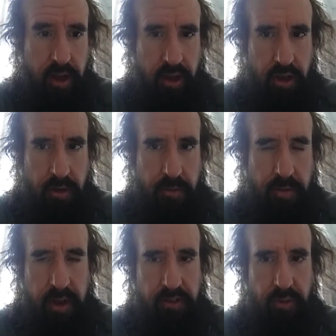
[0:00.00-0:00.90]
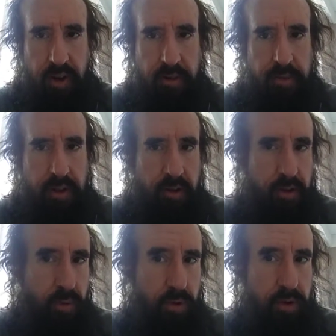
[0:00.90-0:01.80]
Hume gets rid of the
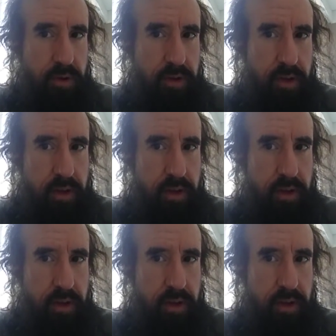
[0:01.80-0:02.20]
material world.